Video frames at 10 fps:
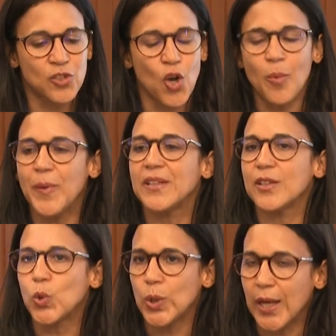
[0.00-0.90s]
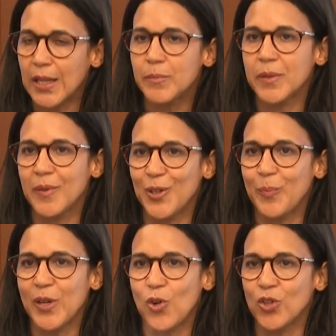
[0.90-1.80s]
topic that could help
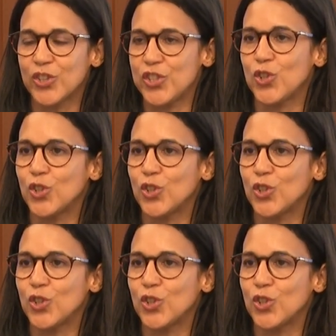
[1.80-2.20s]
developing countries,